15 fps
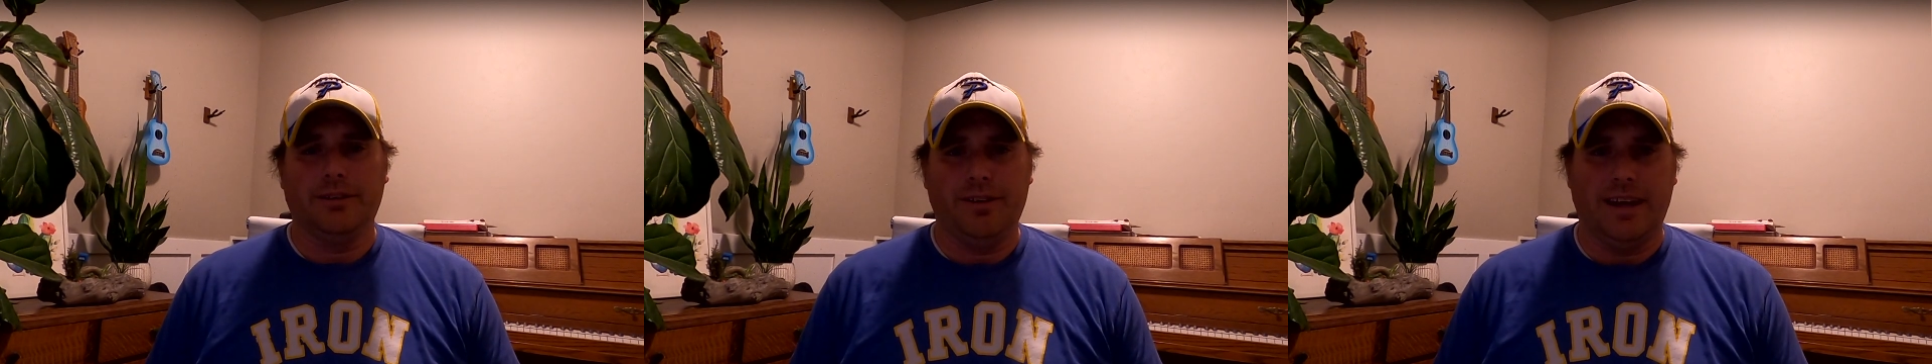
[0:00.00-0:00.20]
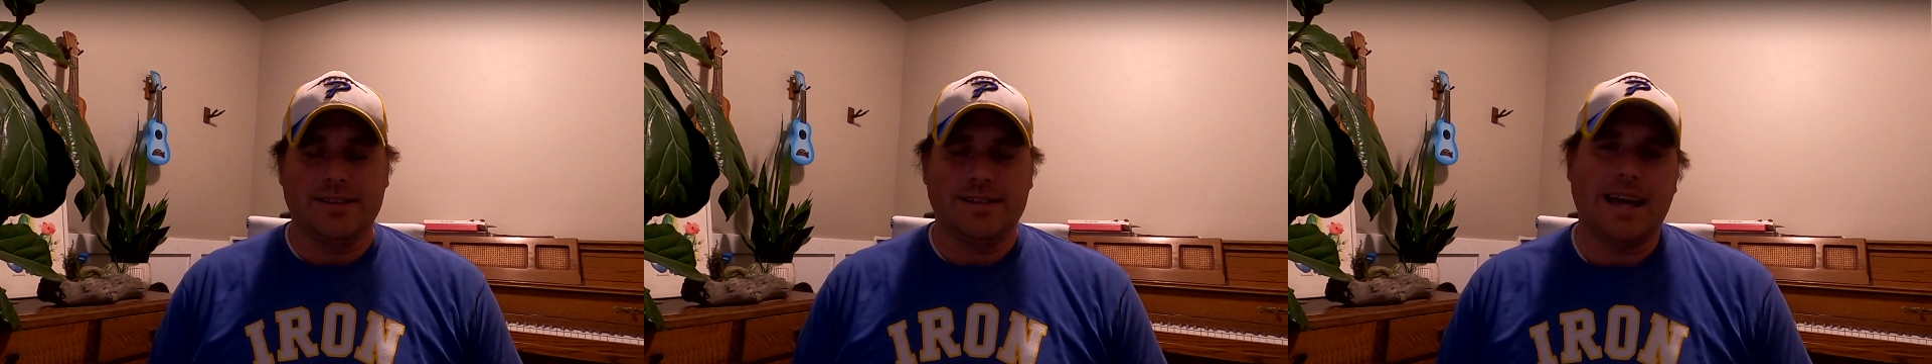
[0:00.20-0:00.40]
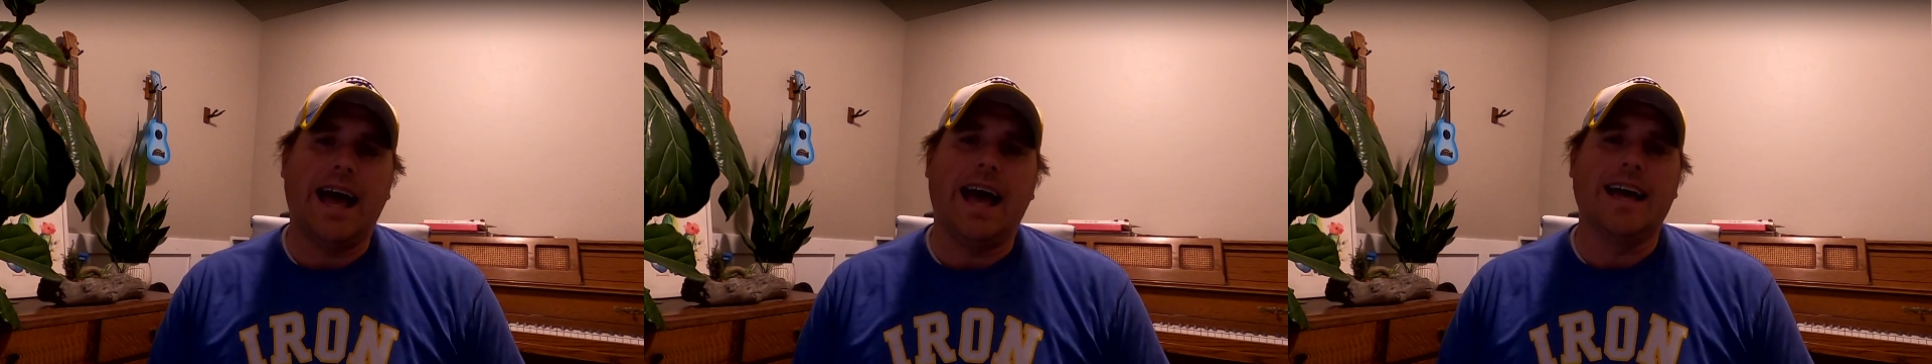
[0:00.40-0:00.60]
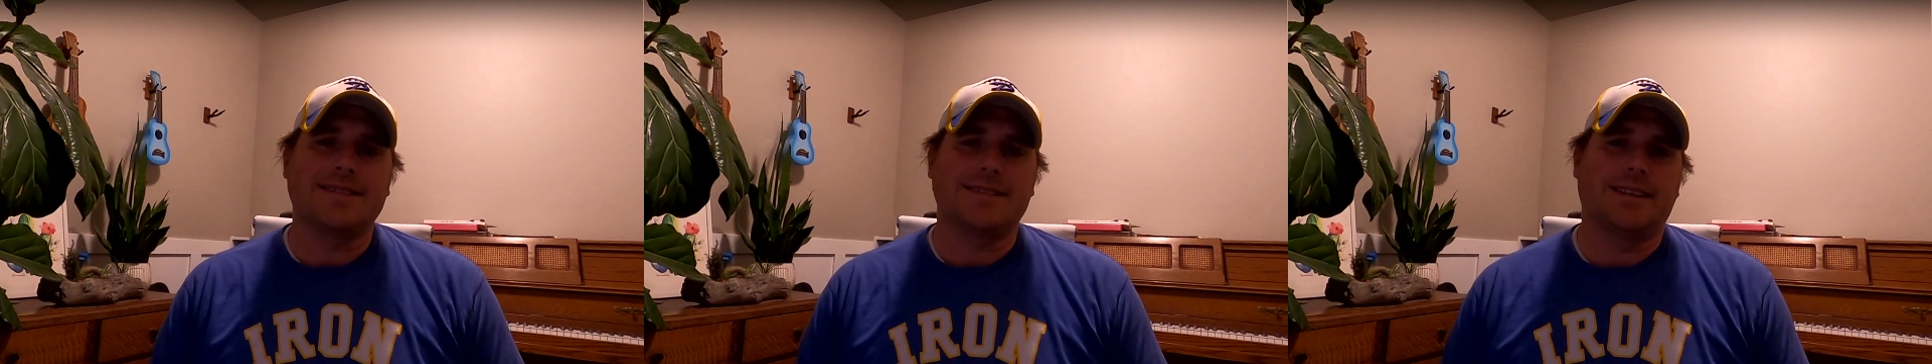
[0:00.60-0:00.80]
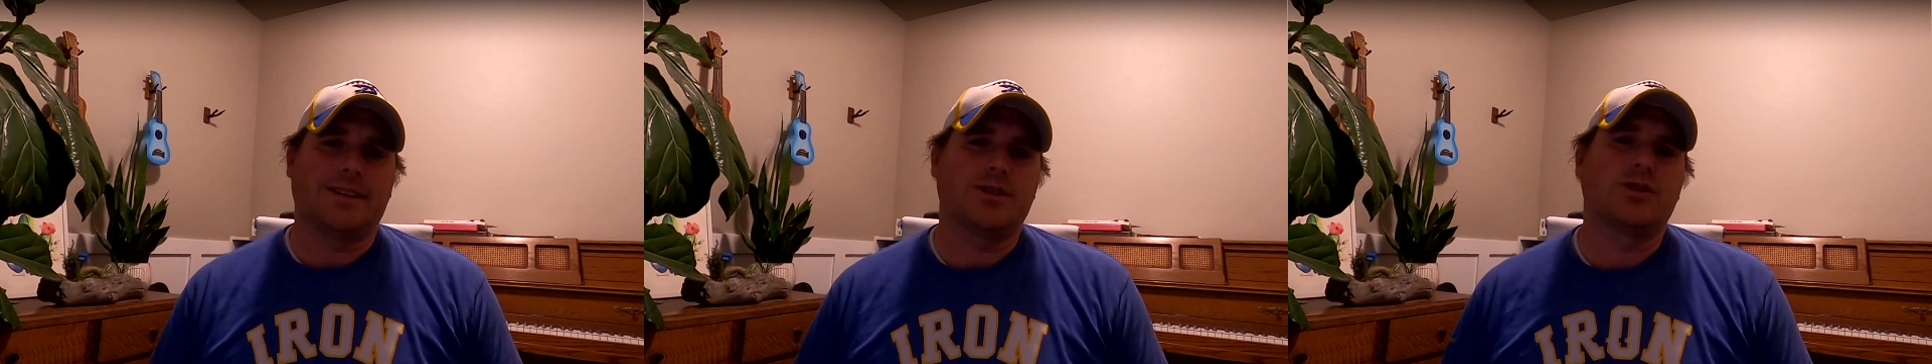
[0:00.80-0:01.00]

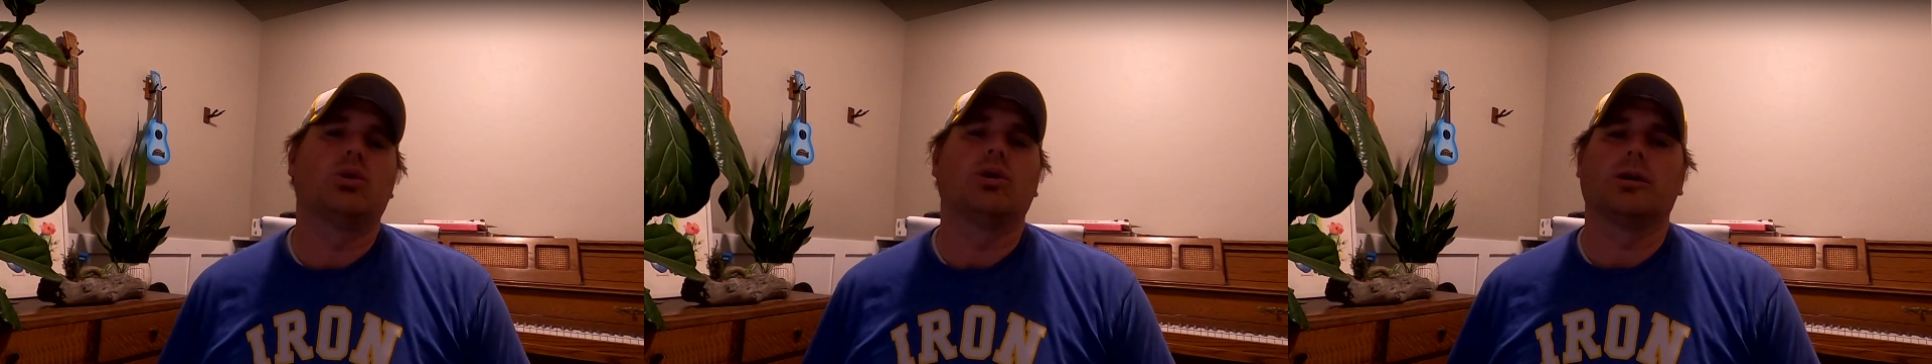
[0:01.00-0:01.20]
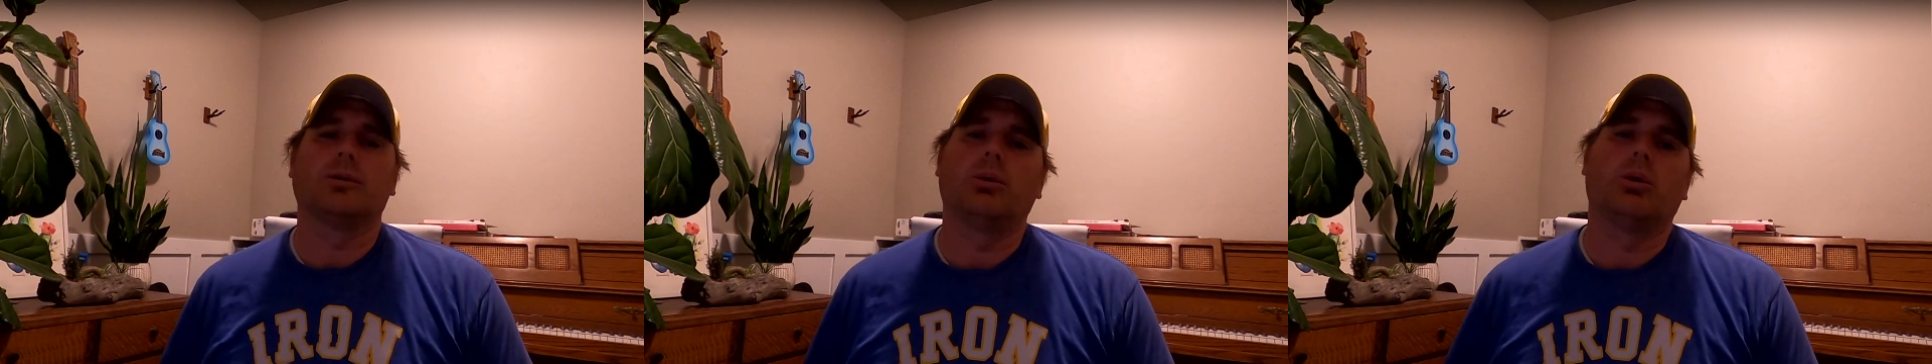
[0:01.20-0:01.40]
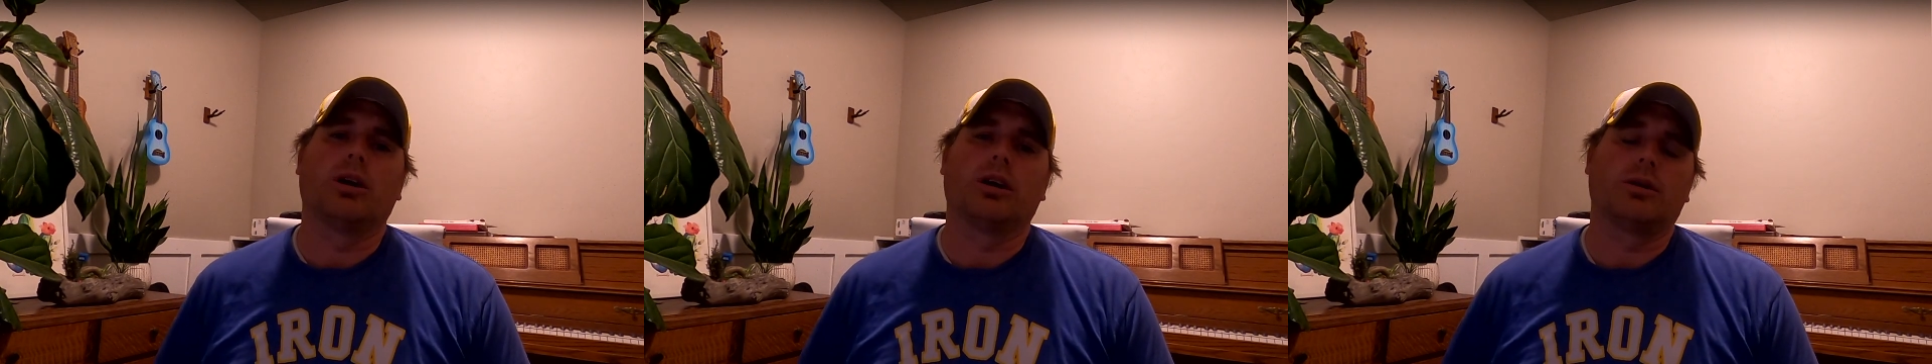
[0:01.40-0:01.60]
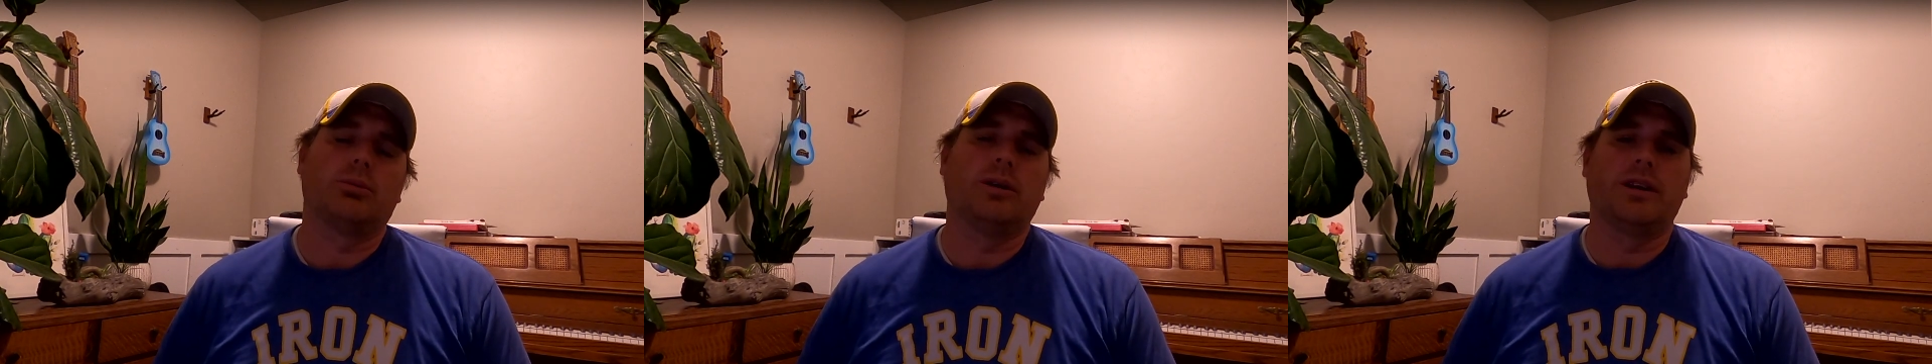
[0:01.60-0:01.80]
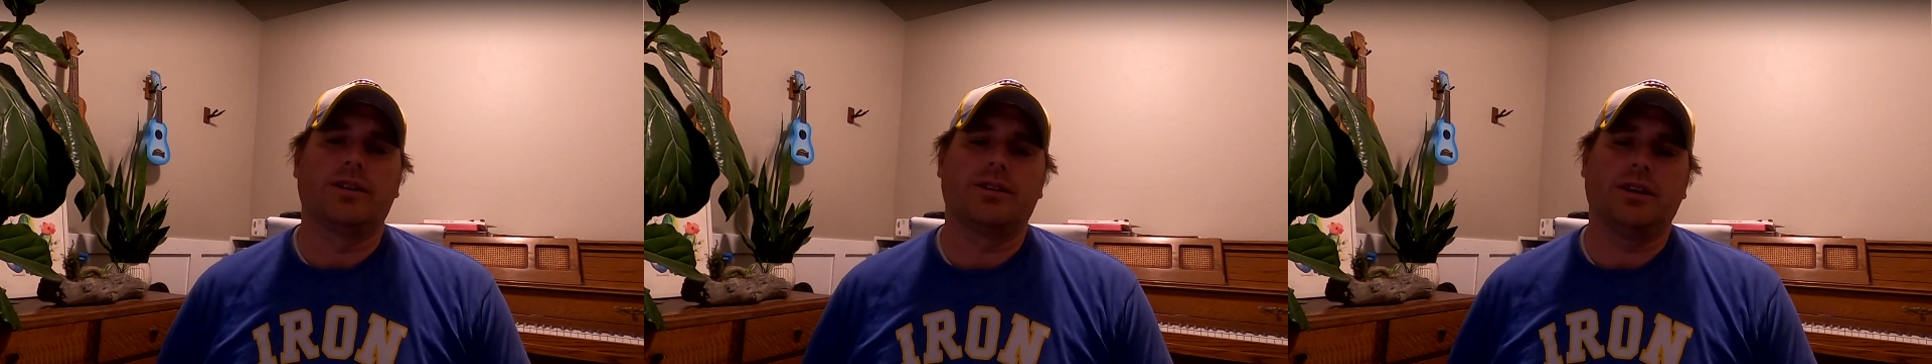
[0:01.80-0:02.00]
fantastic scoreboard
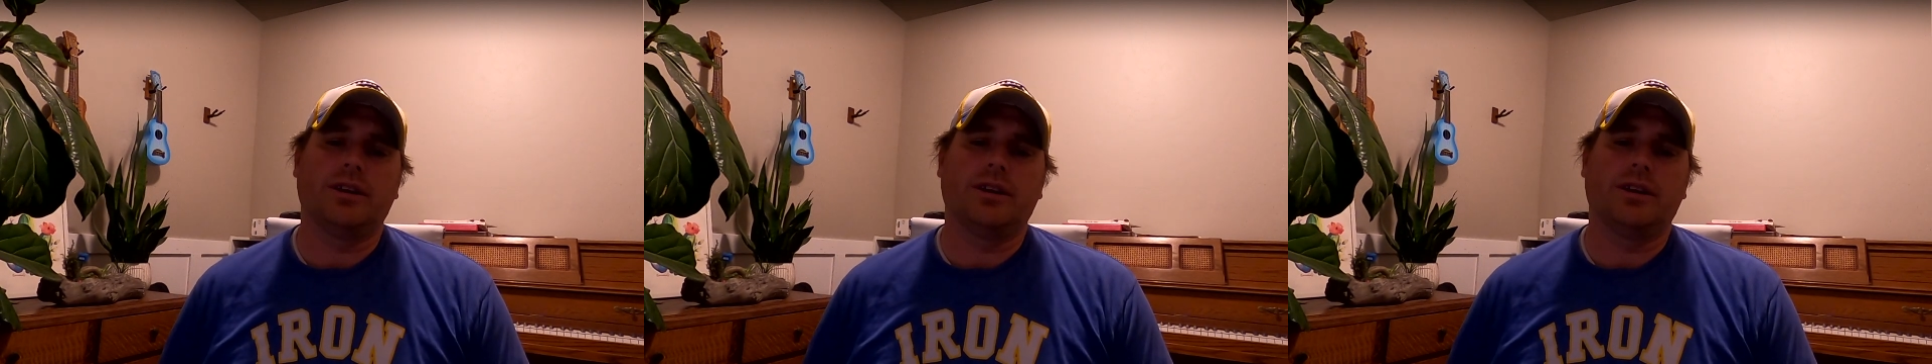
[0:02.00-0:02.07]
with